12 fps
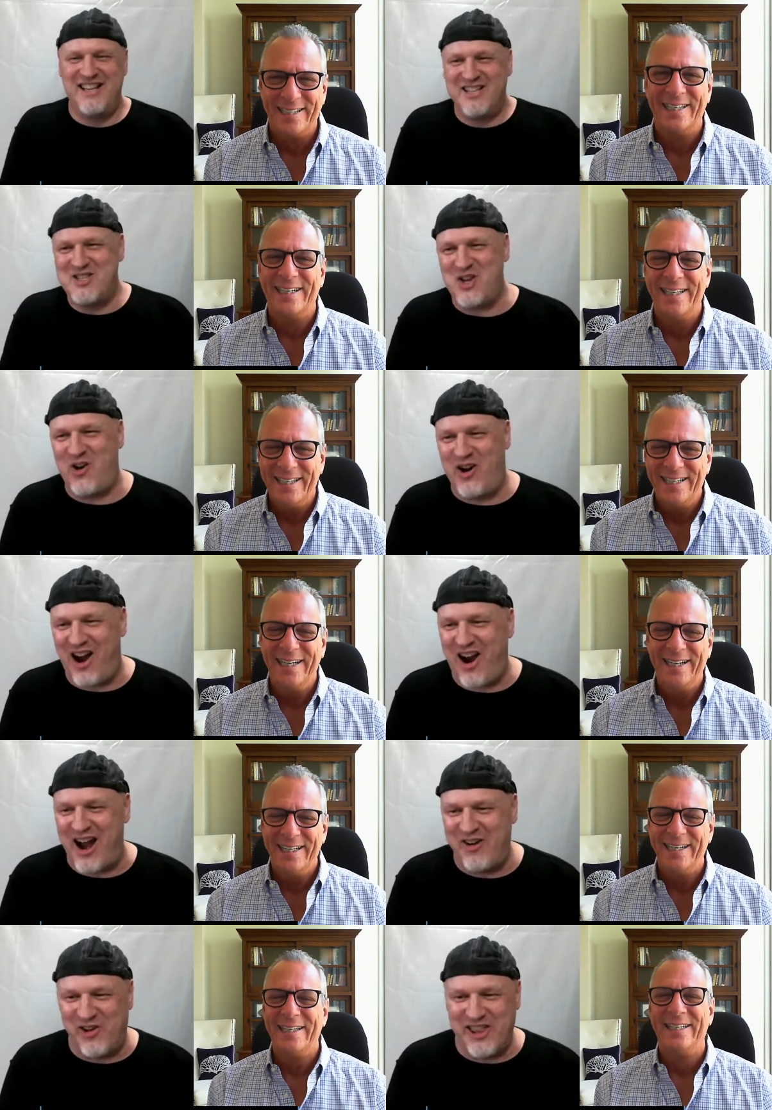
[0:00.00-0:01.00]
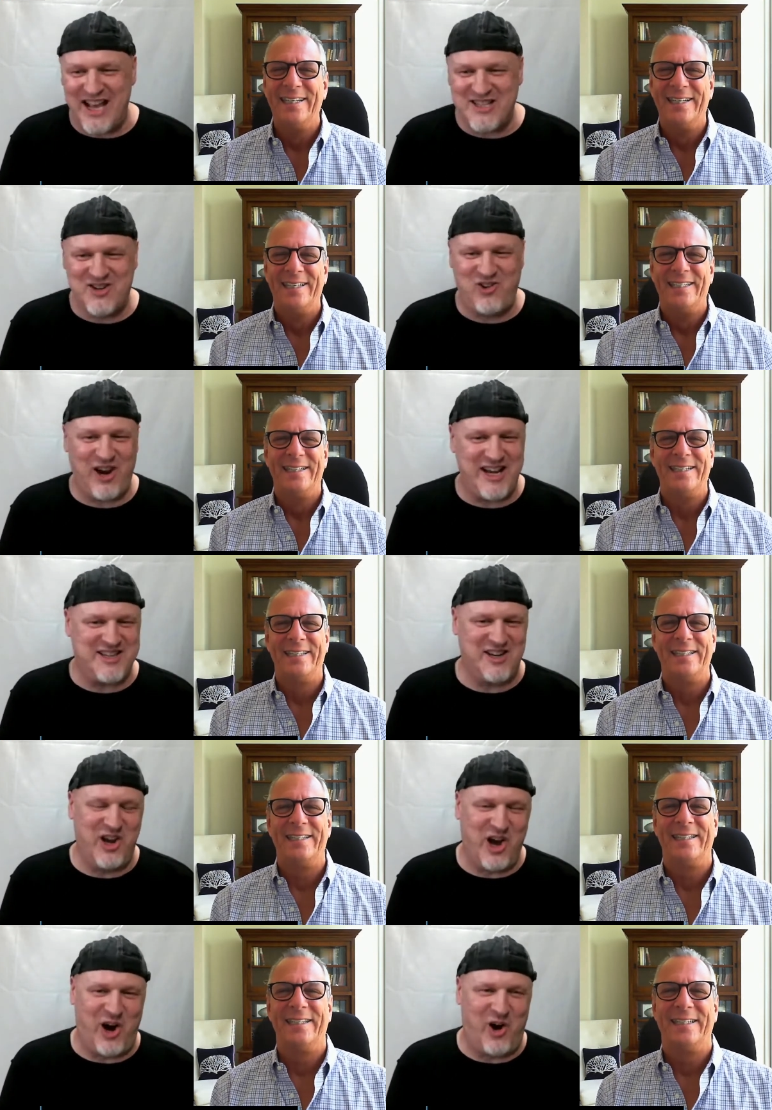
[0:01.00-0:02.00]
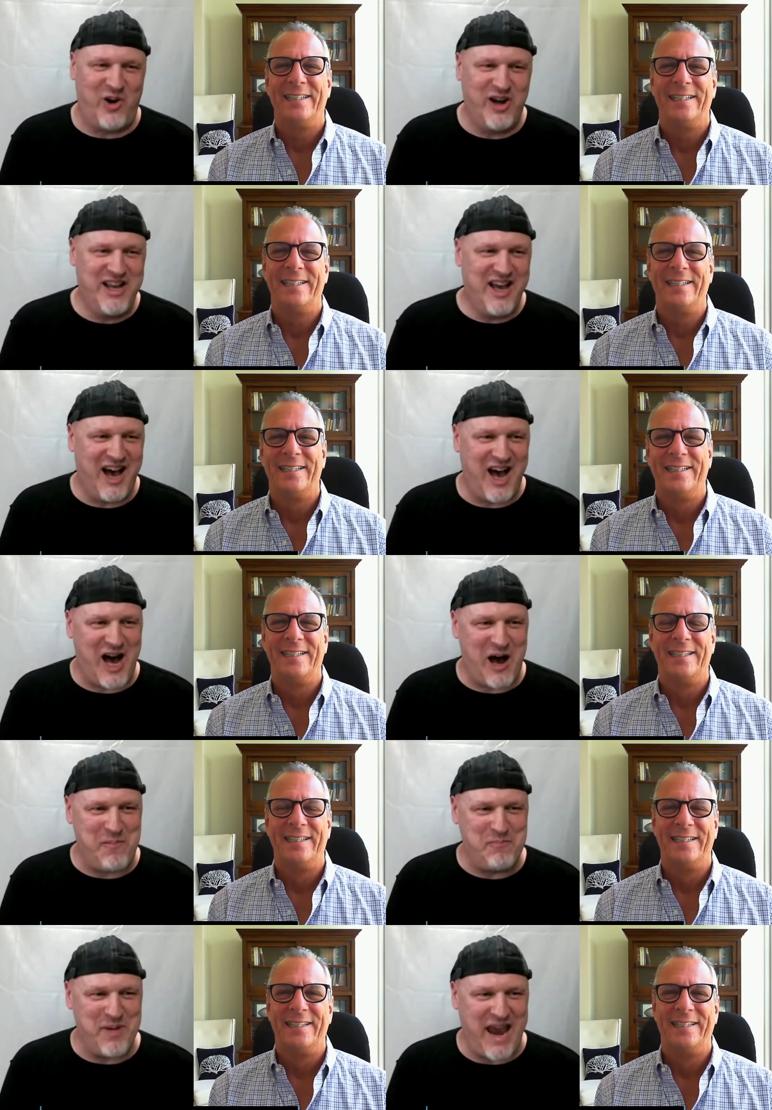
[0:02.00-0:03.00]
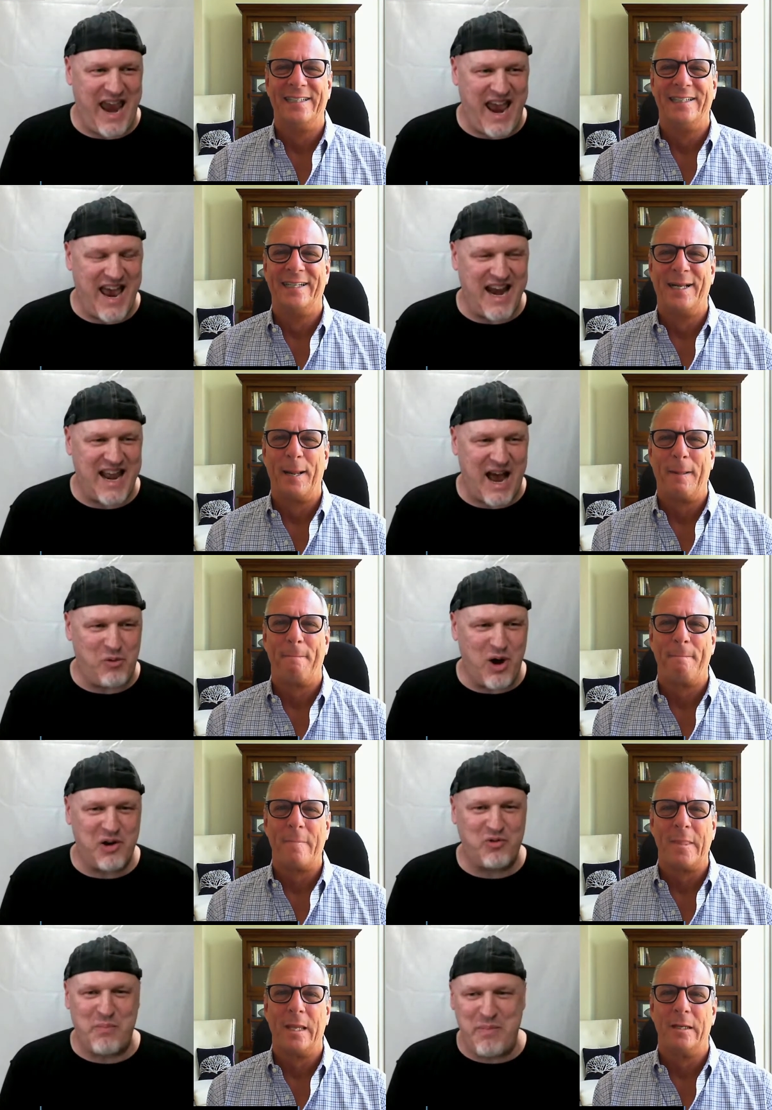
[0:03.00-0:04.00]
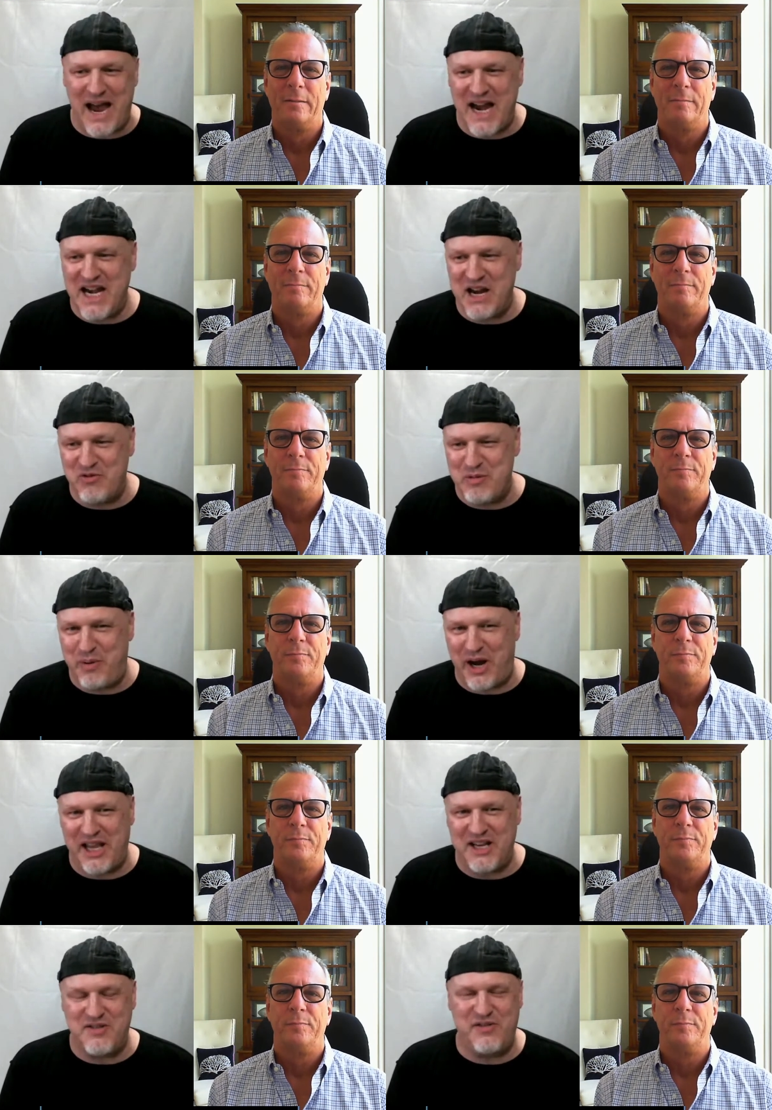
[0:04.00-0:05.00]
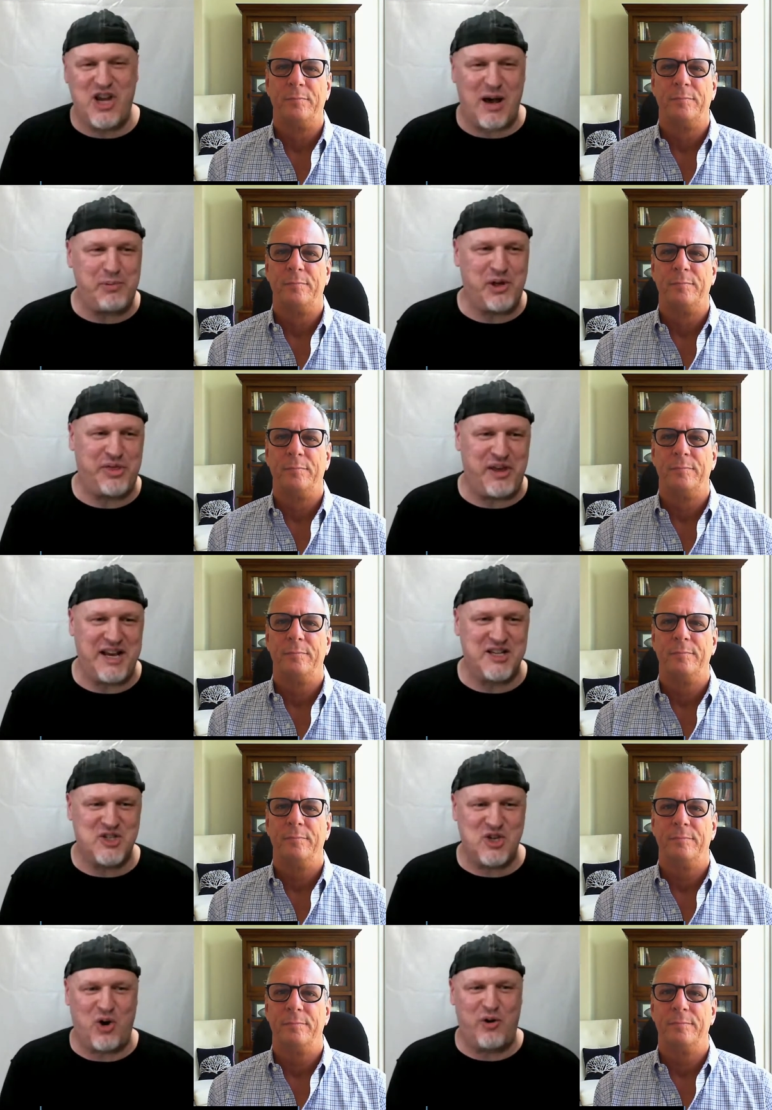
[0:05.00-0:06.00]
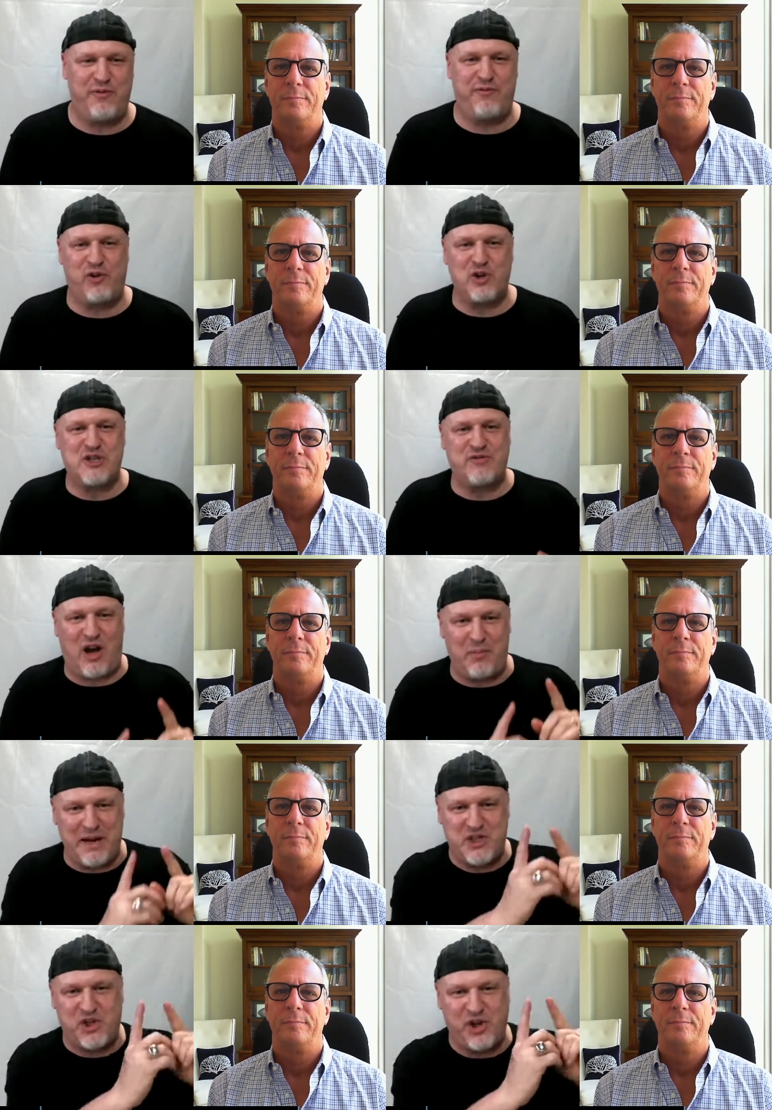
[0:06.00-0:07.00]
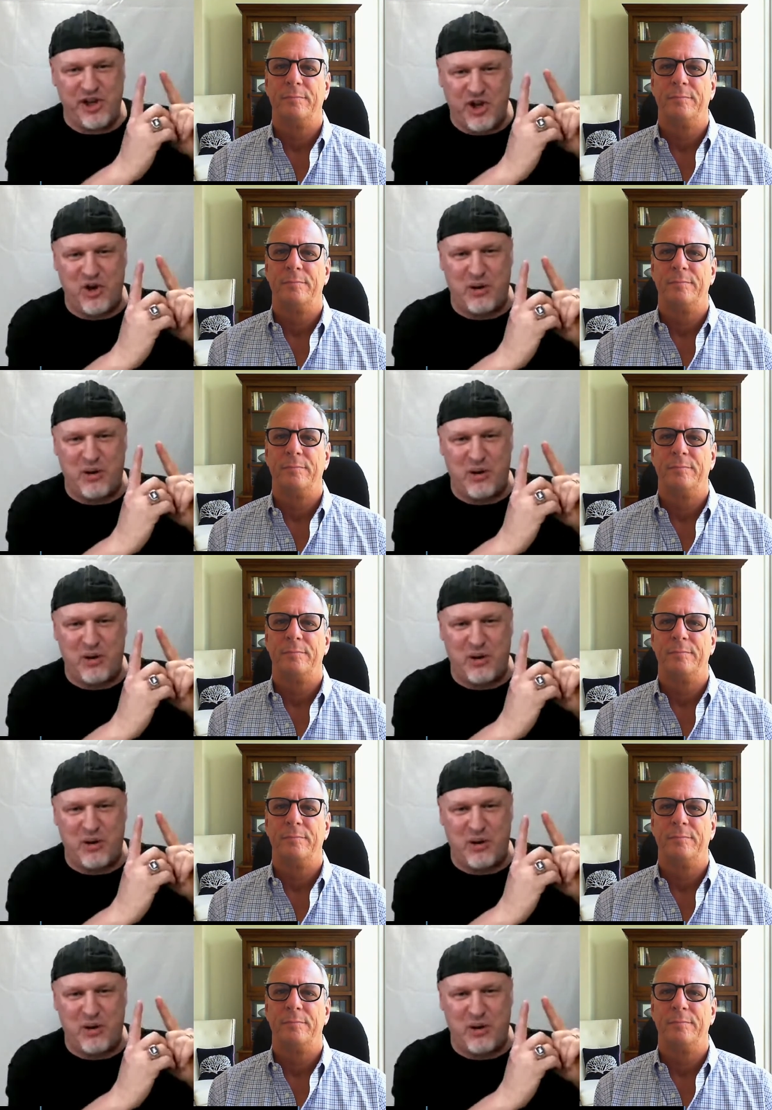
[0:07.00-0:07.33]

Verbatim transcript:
Speaker 1: So, all right, well, that's great to know. Um, and I want to remind everybody a couple of things. So, first of all, make sure you go to